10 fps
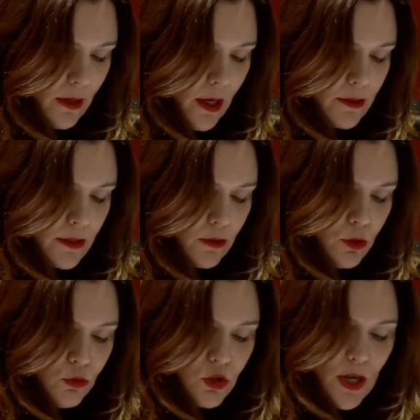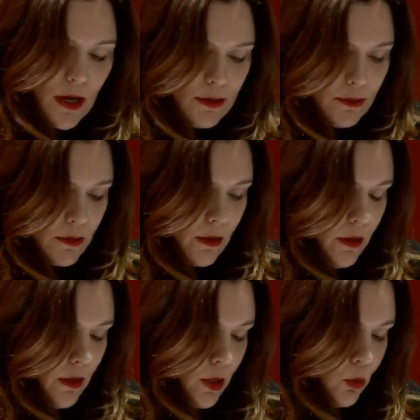as a new challenge
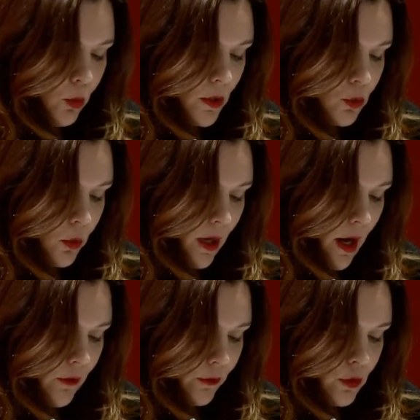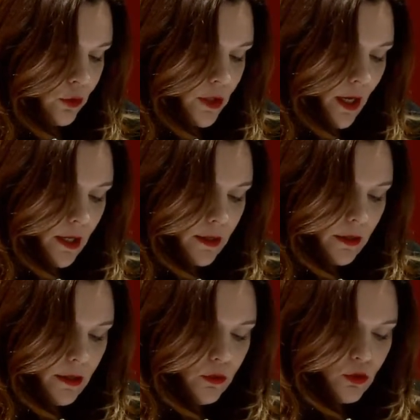in which we have to take
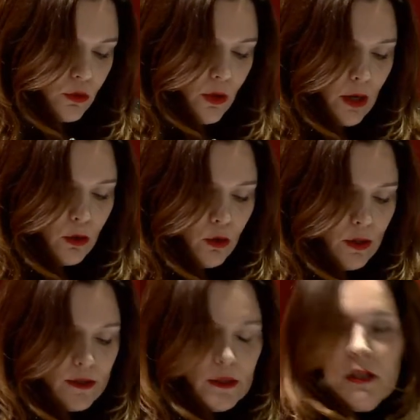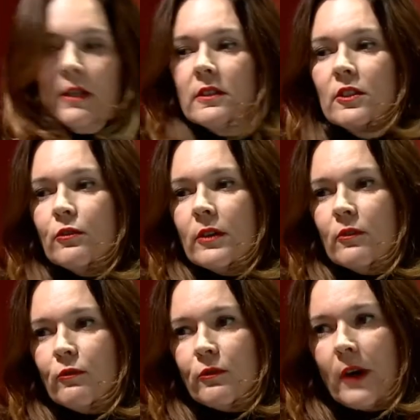into account
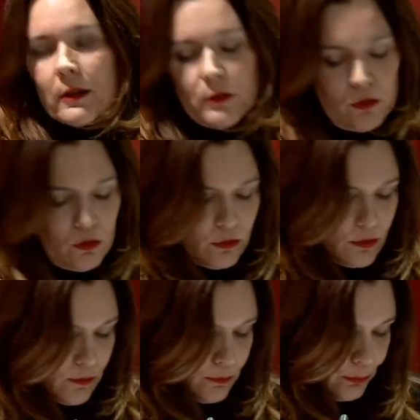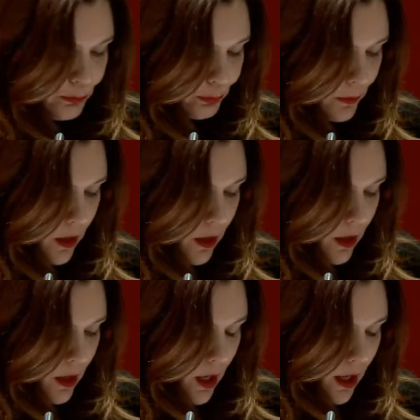different factors.
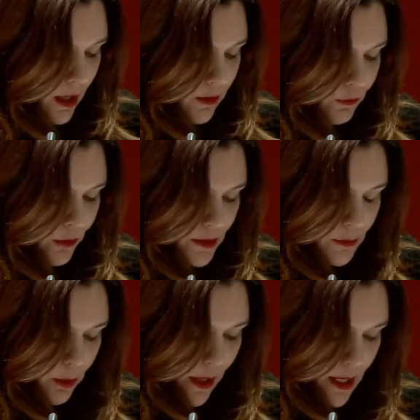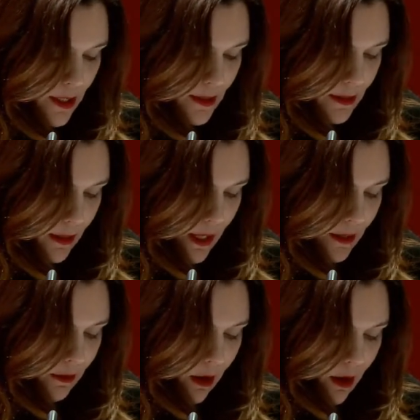In first place,
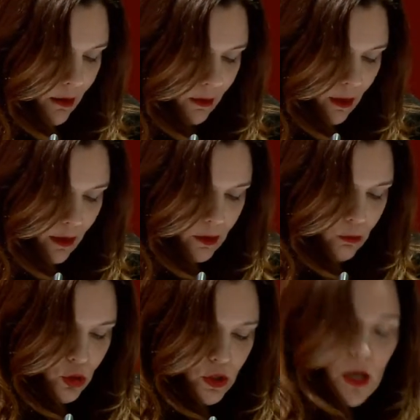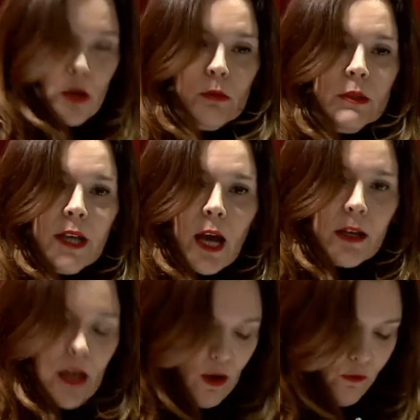like art and the museum
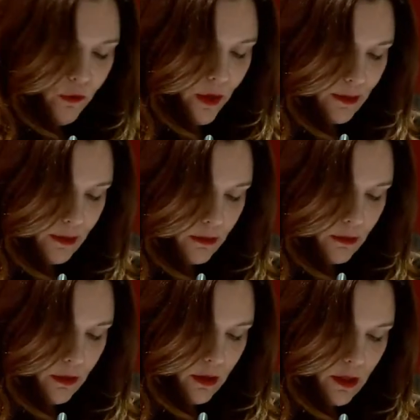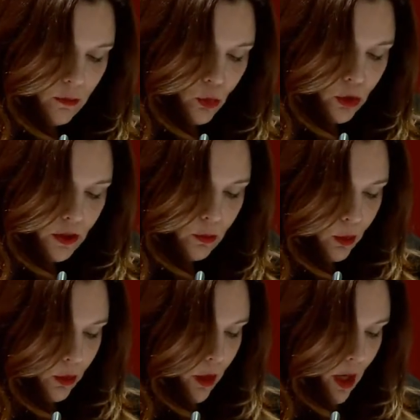can affect in
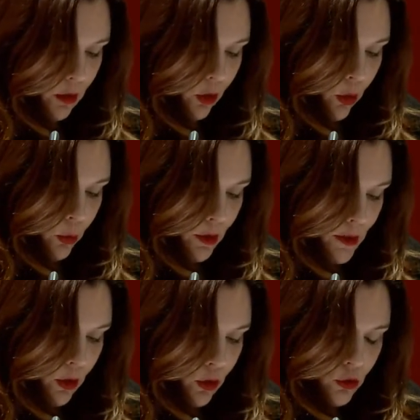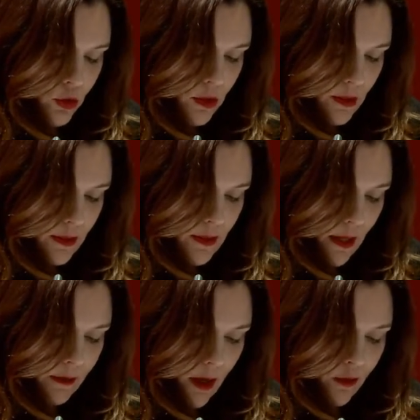multiple and complex causes
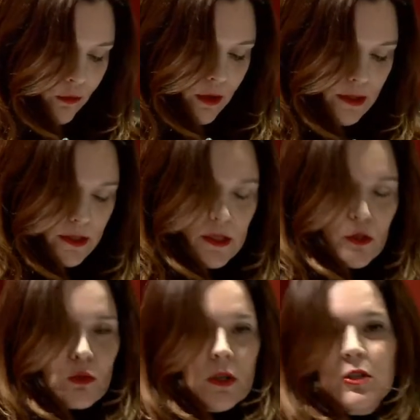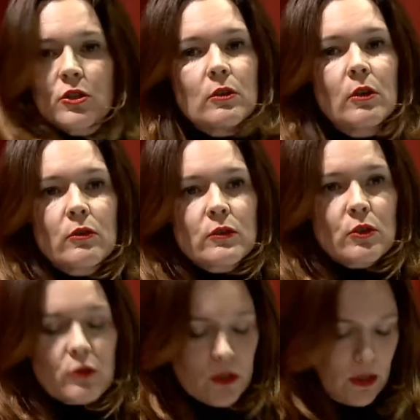that affect situations of
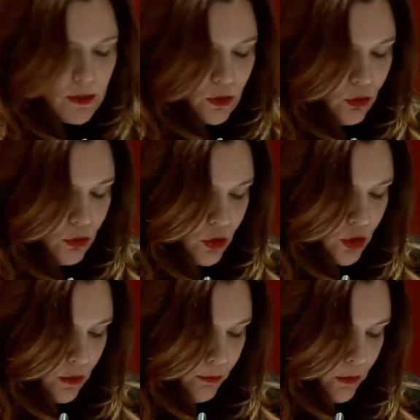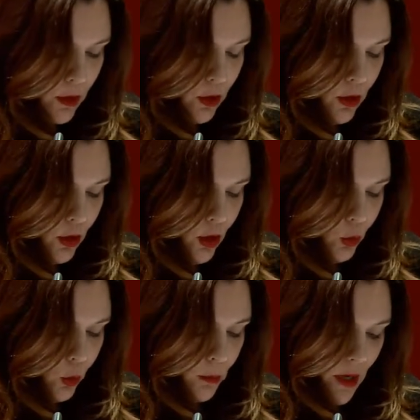social exclusion.
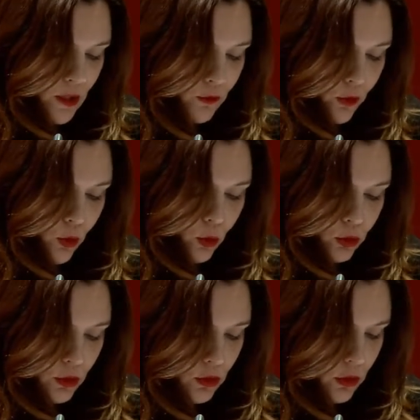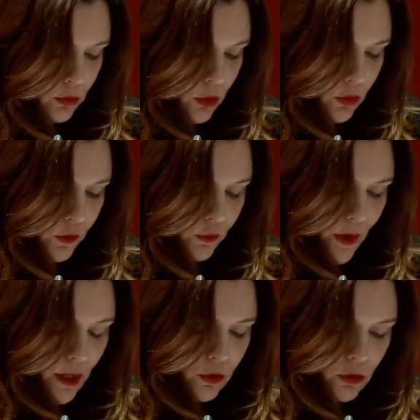We must focus on those
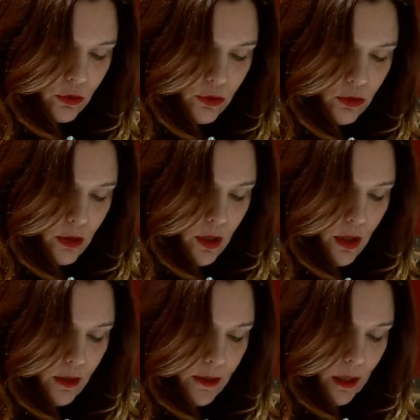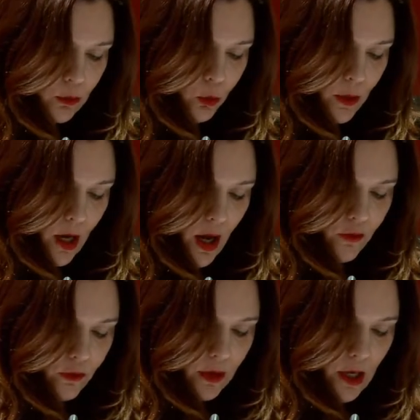factors that we
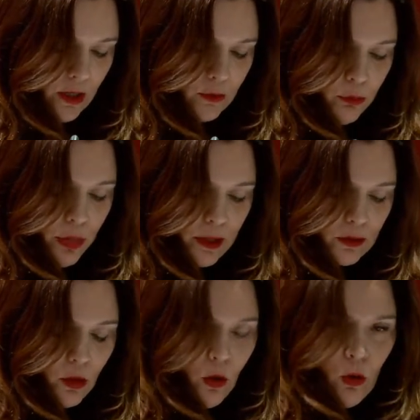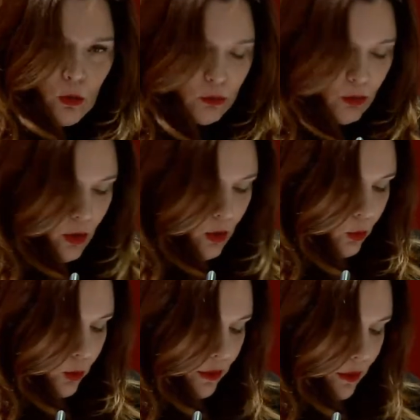have an impact on
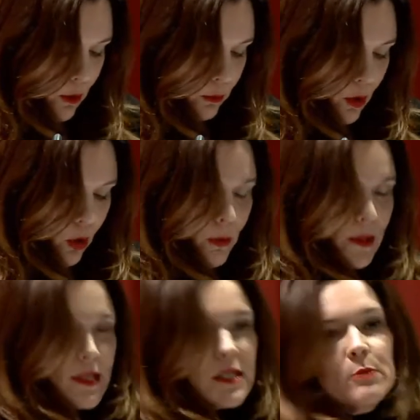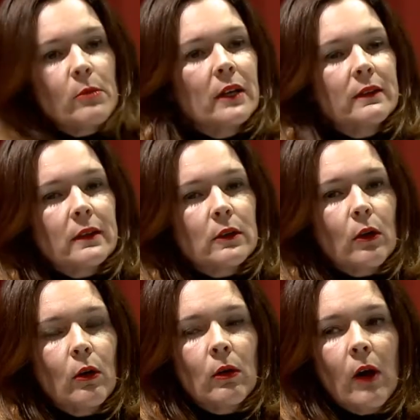without overestimating
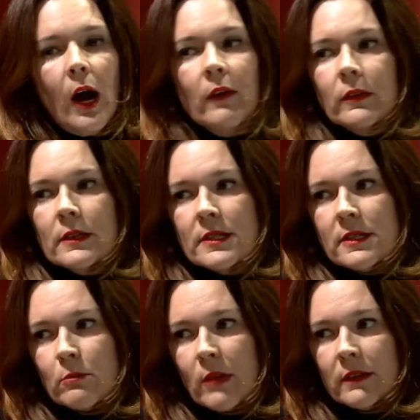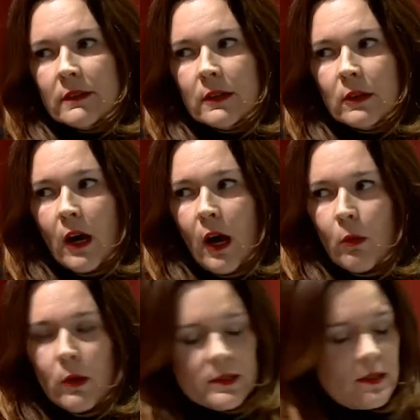or underestimating
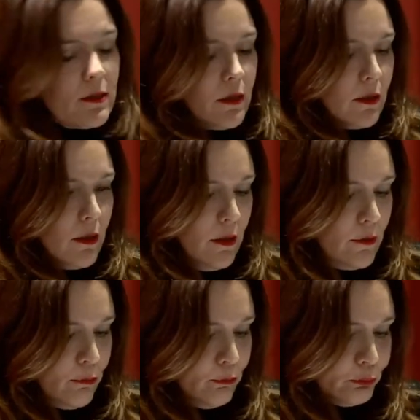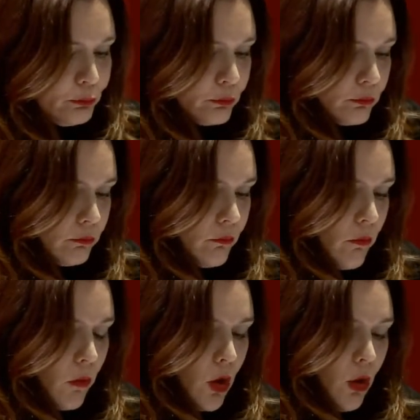our strength.
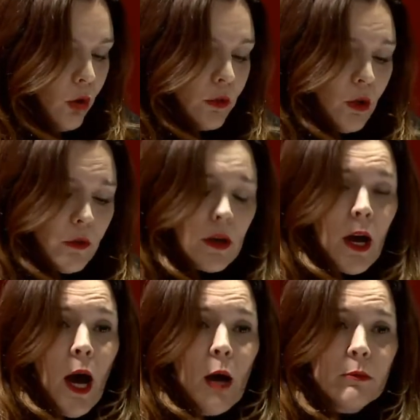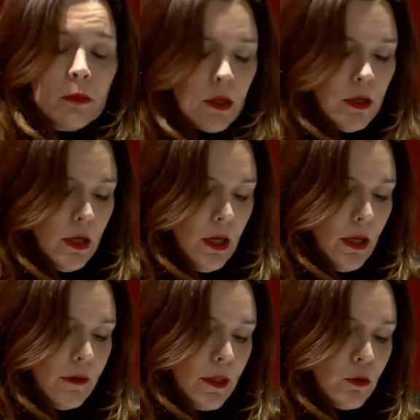On the other hand,
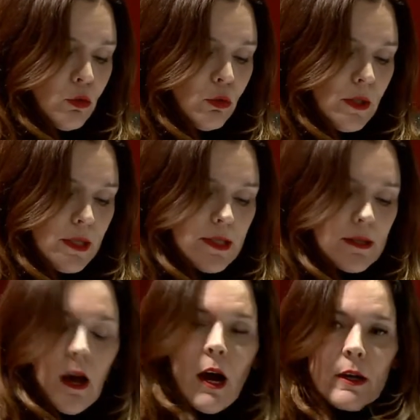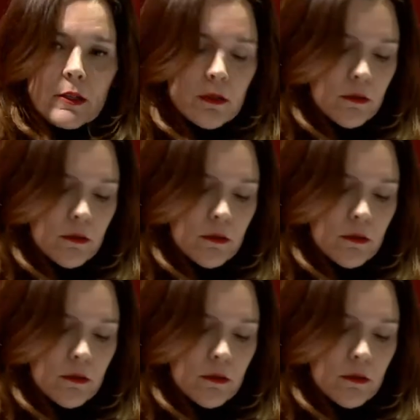the tool is art,